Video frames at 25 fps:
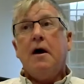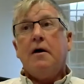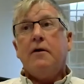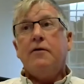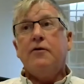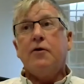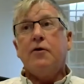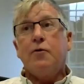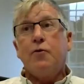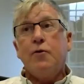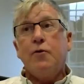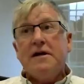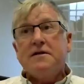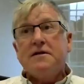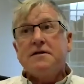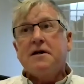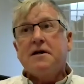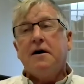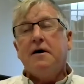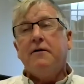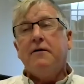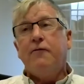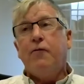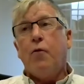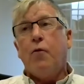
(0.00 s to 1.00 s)
the risk
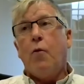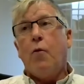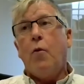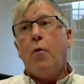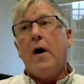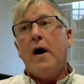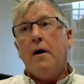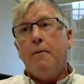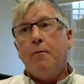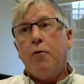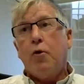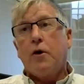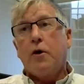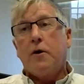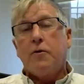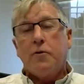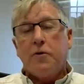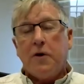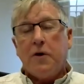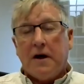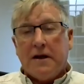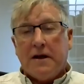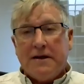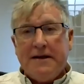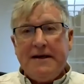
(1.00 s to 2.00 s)
of
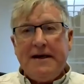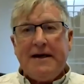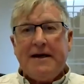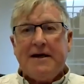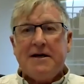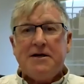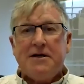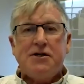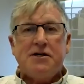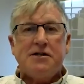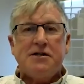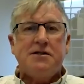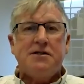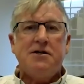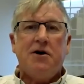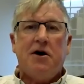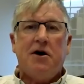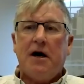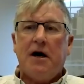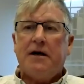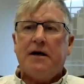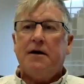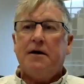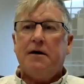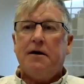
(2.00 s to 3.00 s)
wellbore leakage is
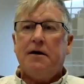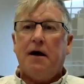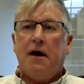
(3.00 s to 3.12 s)
not